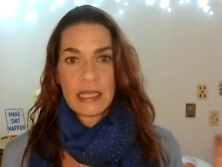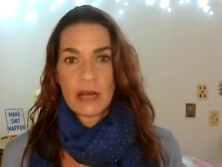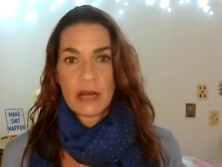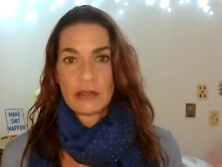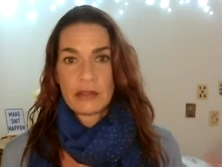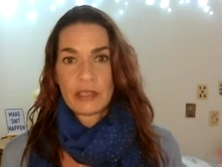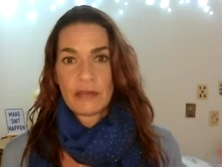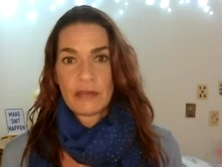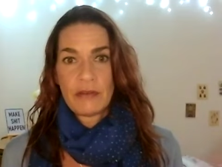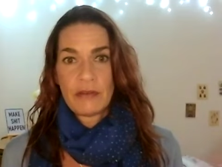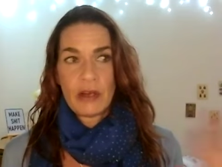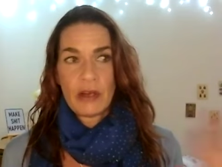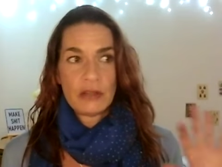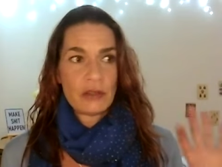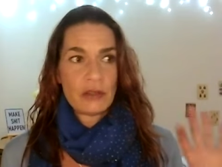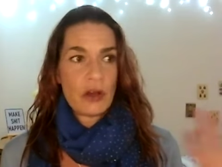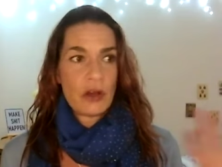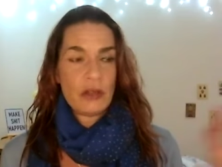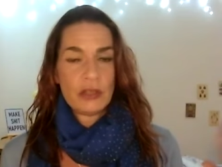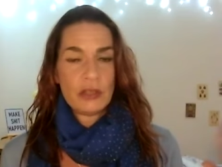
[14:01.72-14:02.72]
the doubts, their
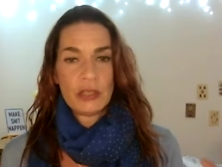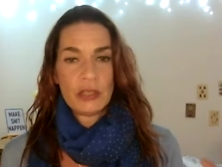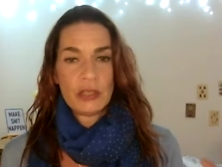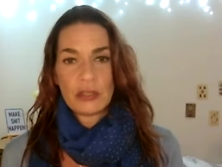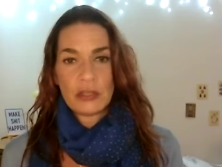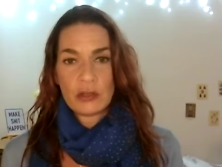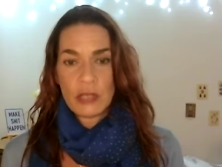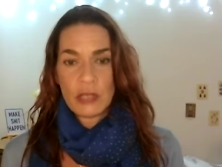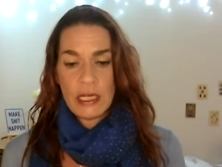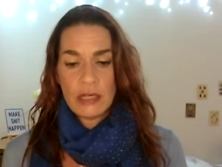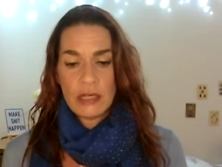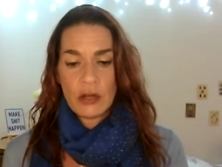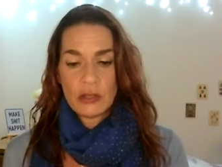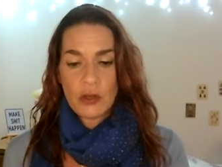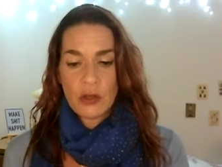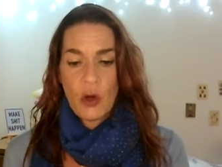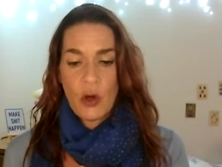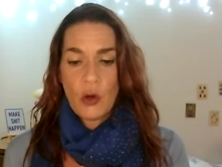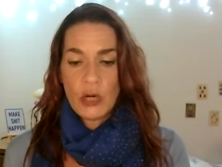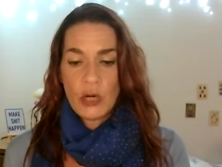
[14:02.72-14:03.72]
worries onto the screen,
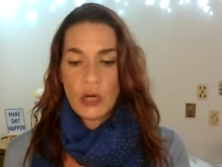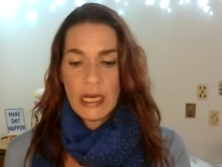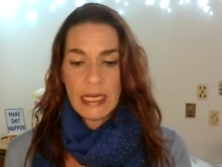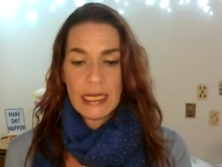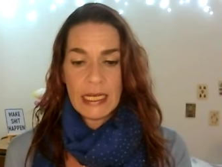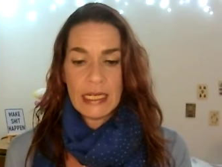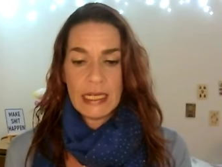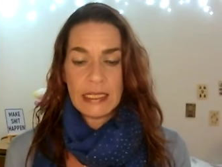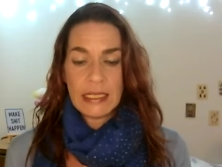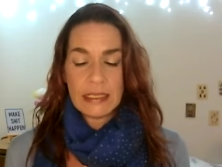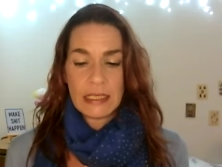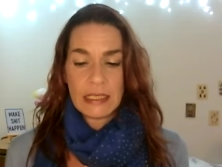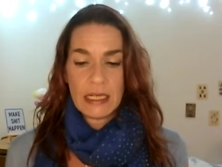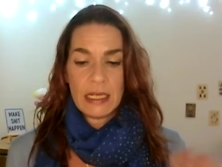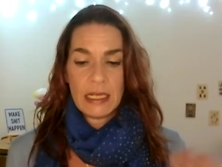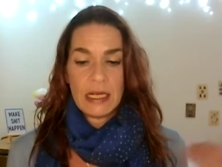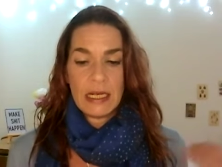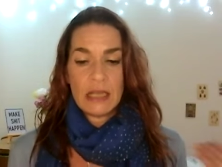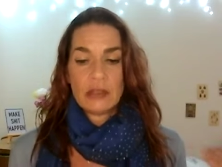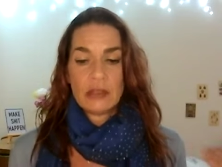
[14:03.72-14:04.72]
not owning it,
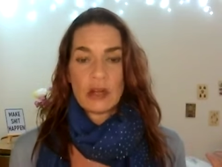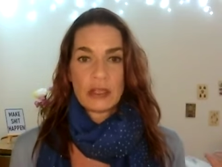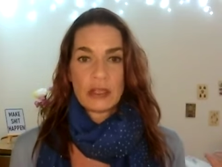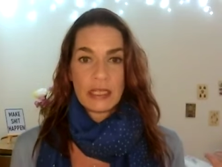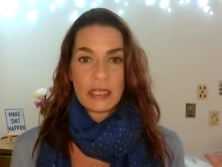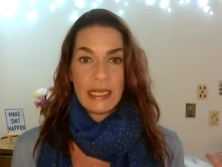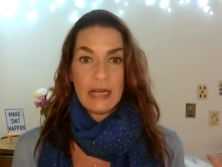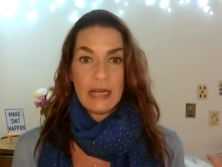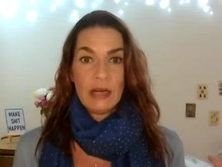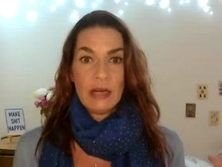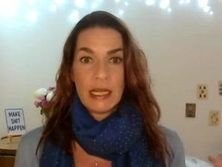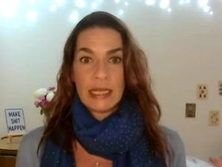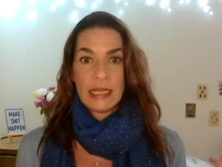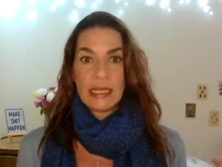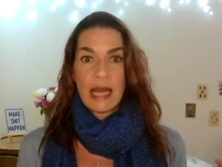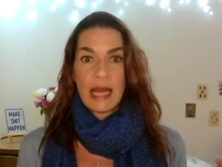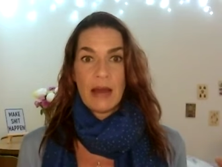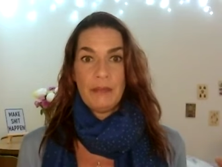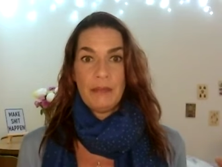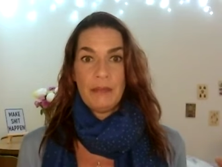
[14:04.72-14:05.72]
not clearing
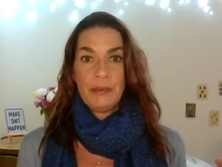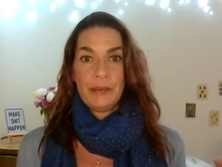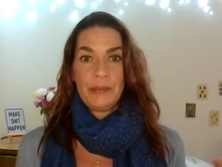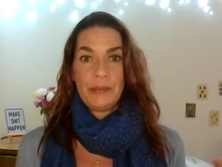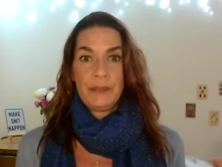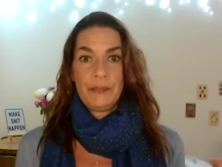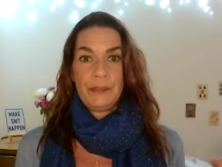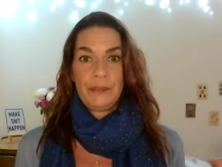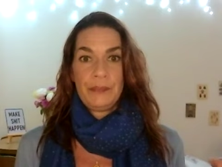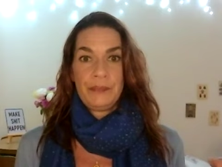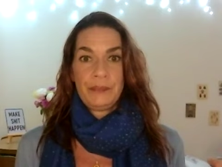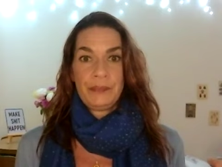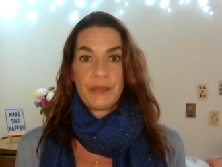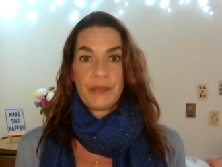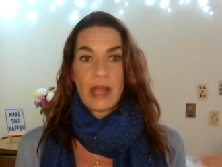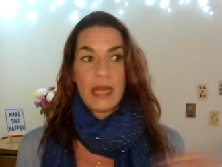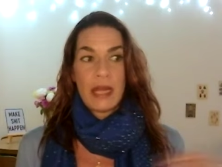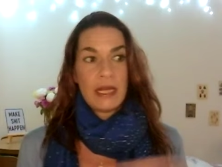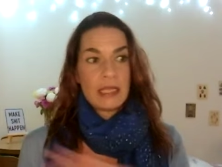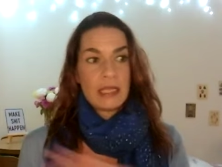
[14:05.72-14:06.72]
it up.
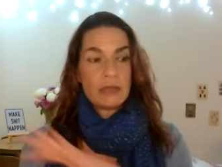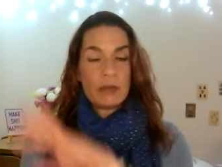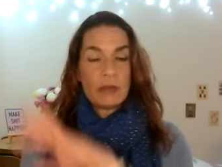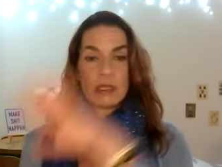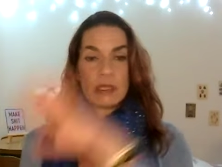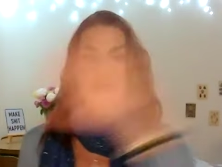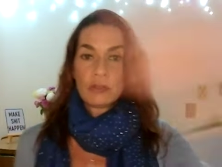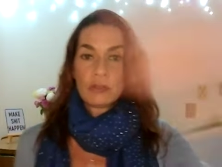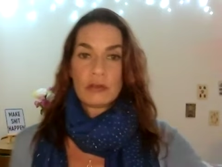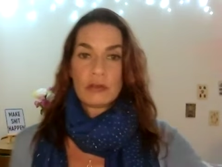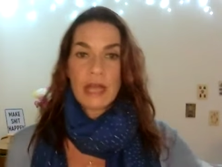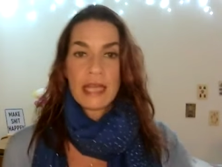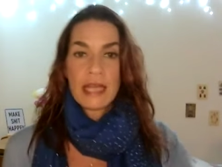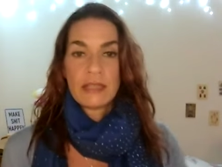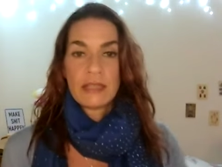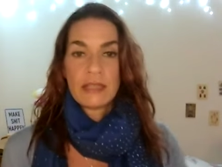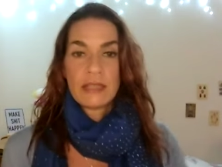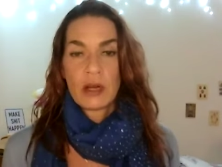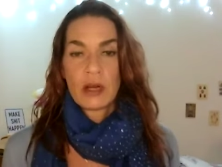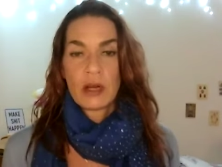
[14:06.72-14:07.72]
And that's what
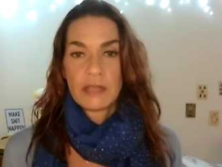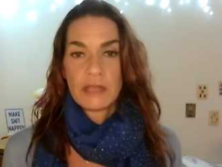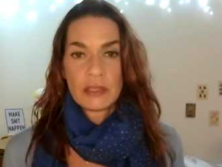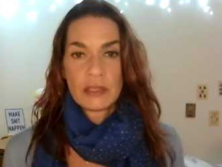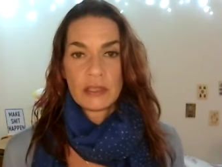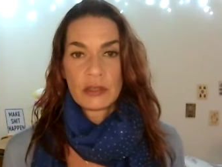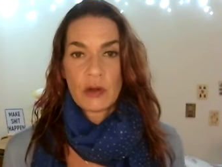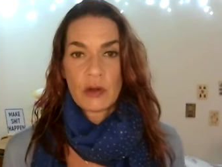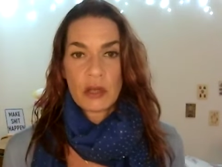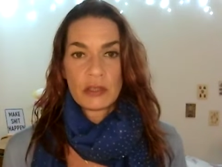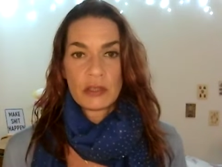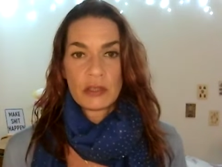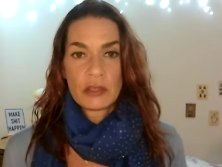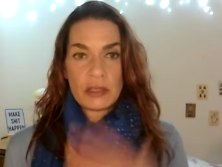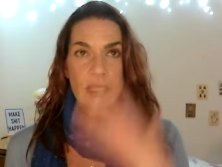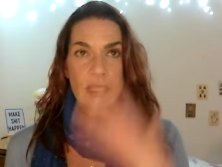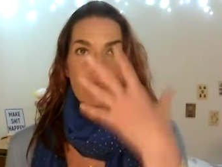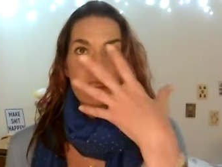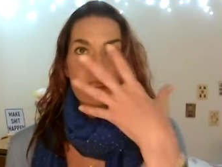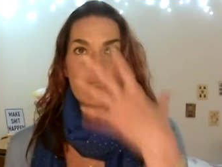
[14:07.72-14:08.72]
creates all of the
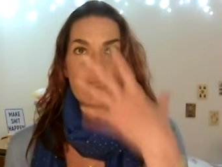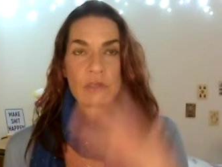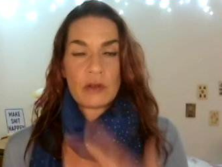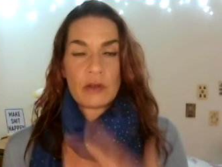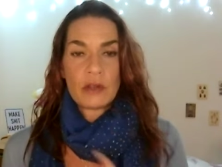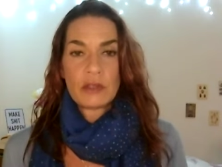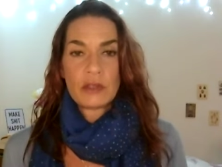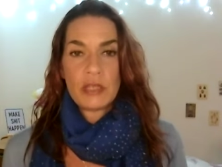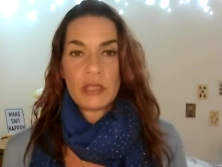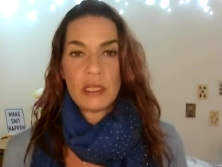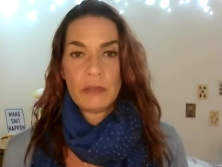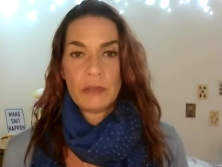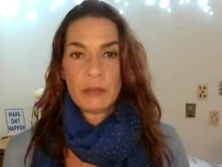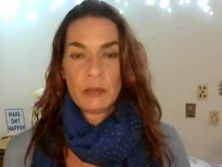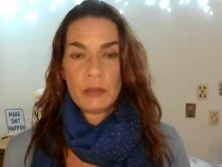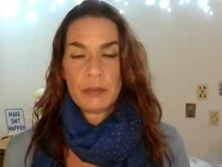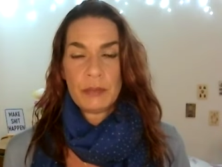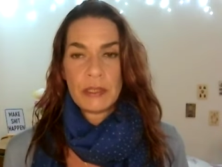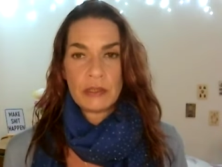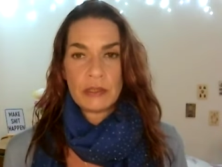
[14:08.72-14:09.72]
distortions. It's a distortion in the
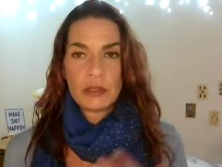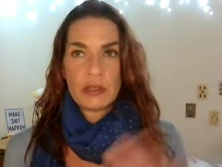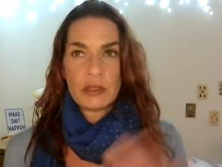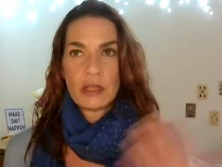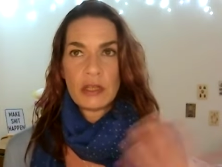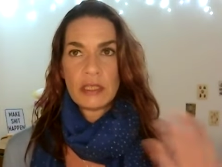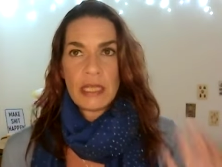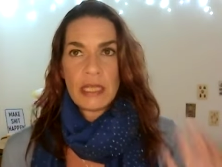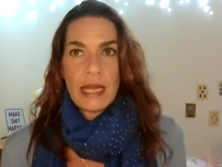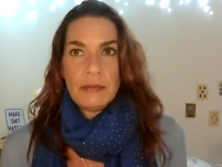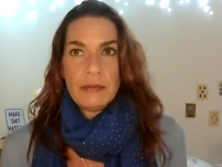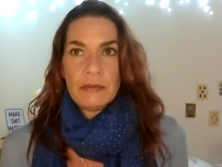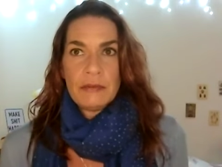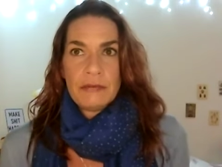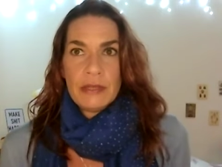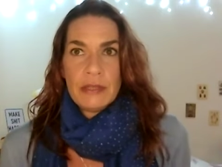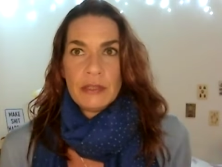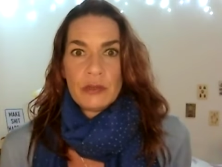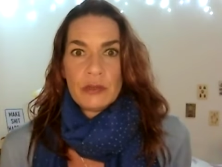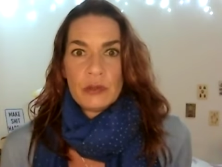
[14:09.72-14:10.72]
blueprint. You're not aligned
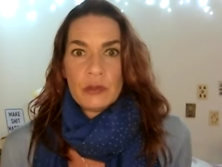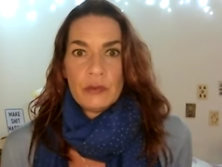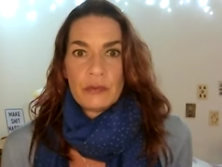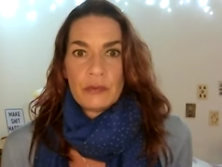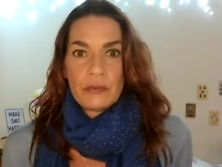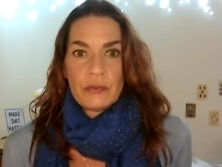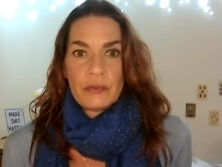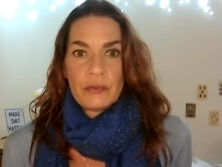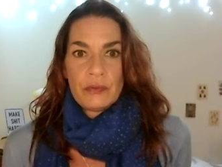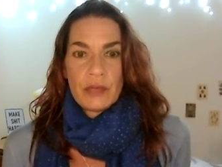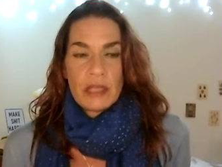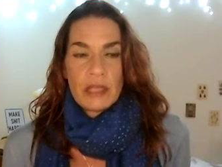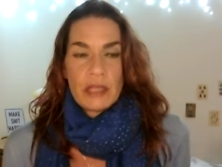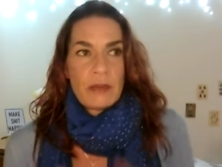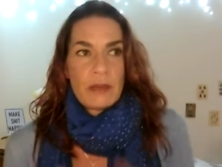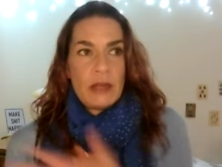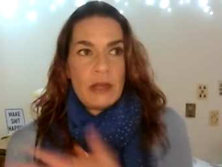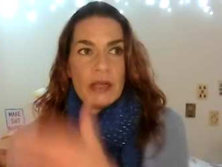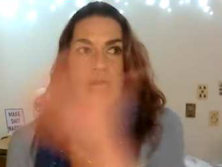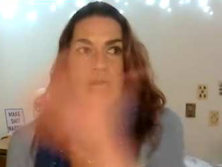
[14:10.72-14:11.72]
with real truth.
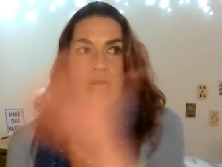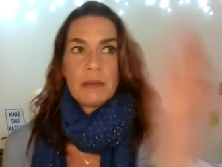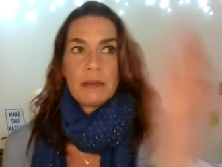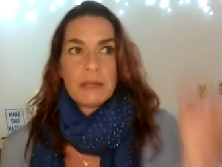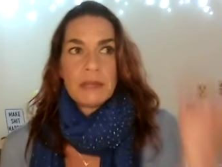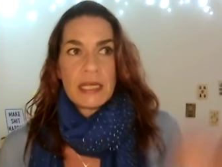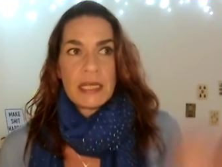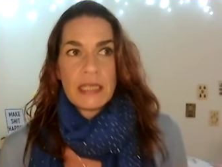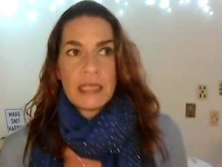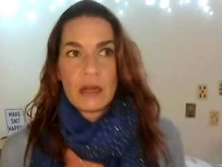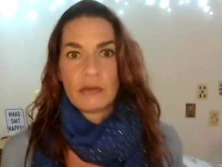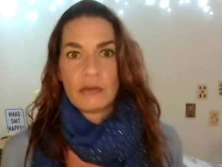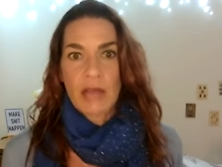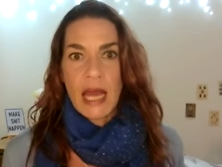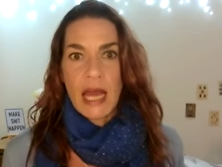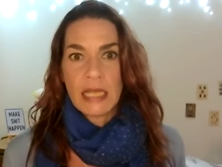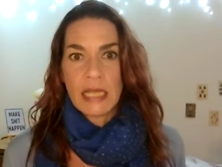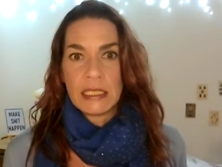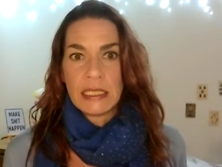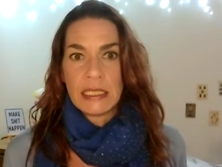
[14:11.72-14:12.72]
That's why you get upside down
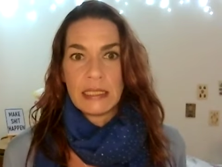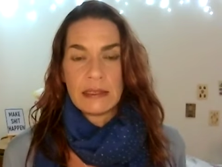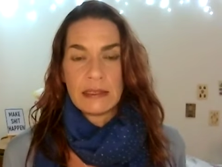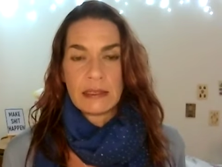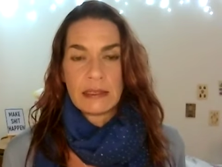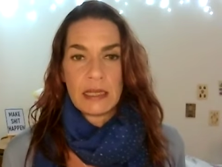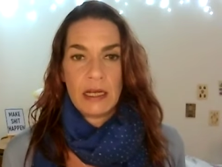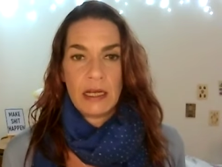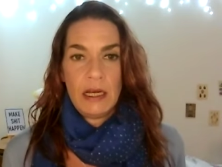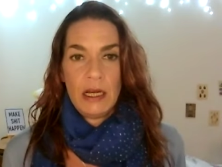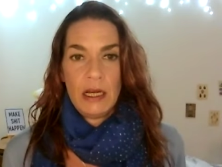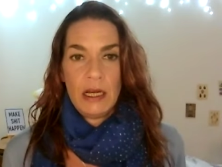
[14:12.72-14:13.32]
realities.